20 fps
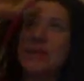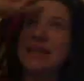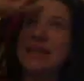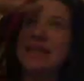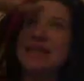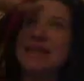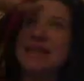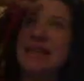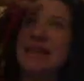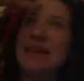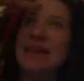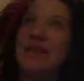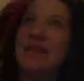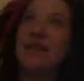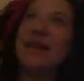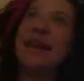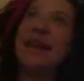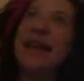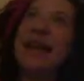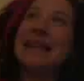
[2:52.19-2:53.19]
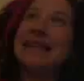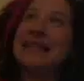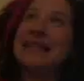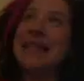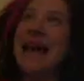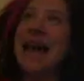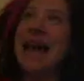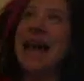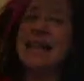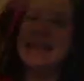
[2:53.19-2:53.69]
can see on the right hand
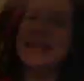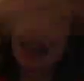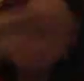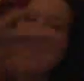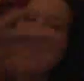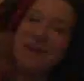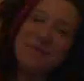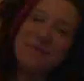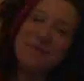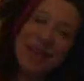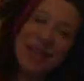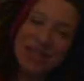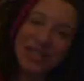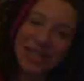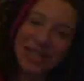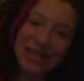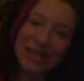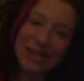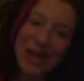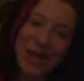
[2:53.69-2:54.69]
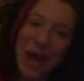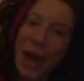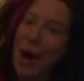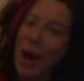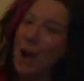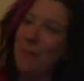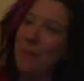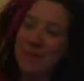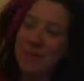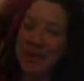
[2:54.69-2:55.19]
side the animation
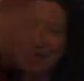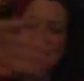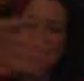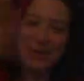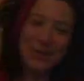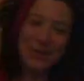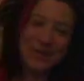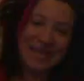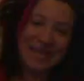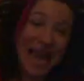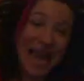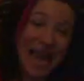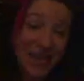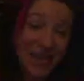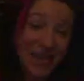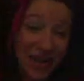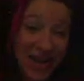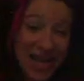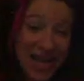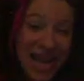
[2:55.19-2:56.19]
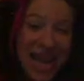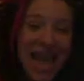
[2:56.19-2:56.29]
being sewn together.